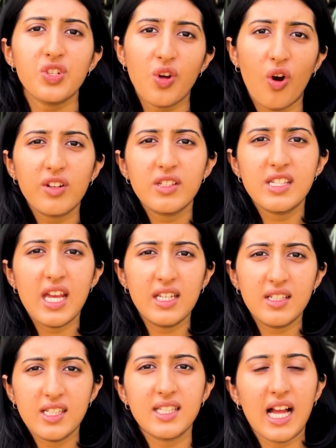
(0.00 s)

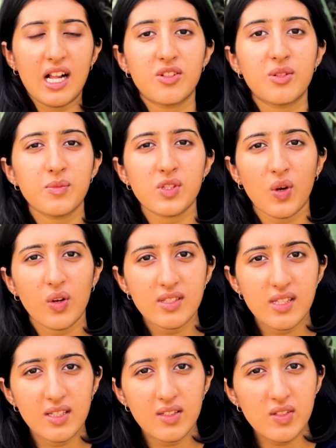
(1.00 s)
non-dairy calcium
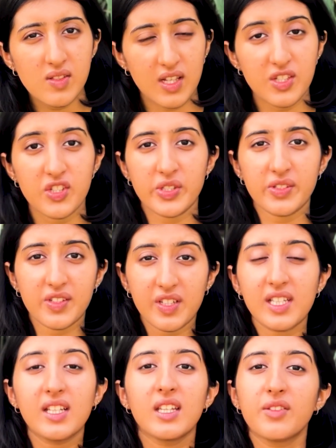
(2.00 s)
sources such as
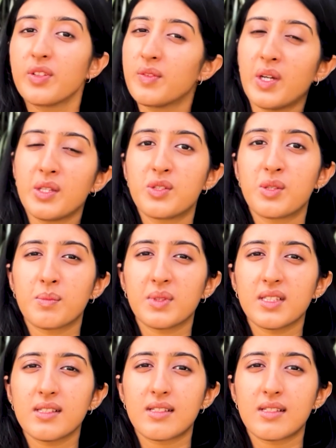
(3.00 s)
green leafy vegetables